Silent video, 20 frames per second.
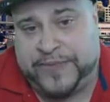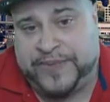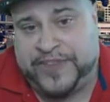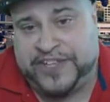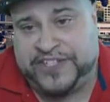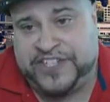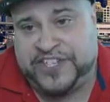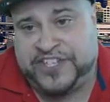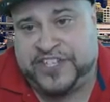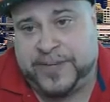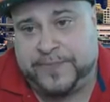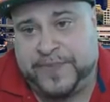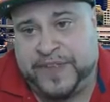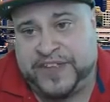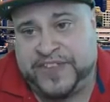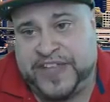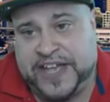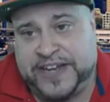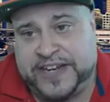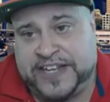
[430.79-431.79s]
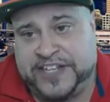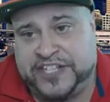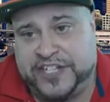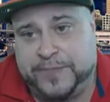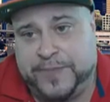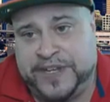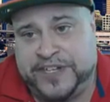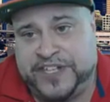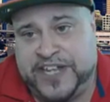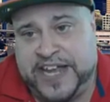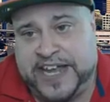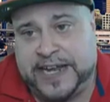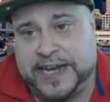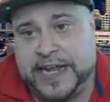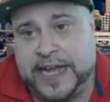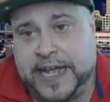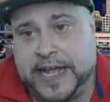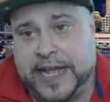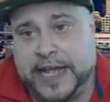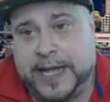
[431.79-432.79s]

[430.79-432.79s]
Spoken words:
and this is something that needs to be taken.